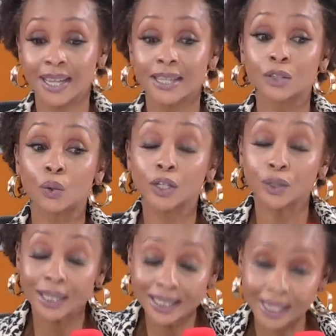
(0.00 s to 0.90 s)
is going
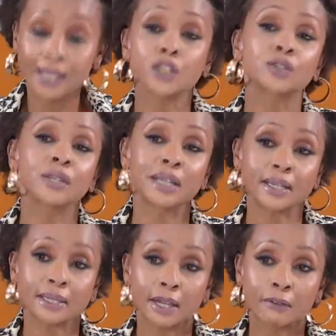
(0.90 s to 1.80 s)
to take us to the
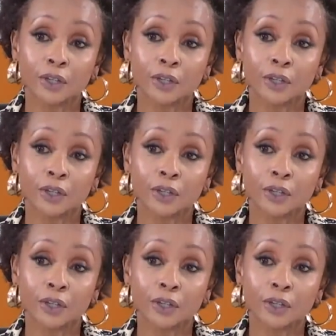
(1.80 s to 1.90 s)
next level.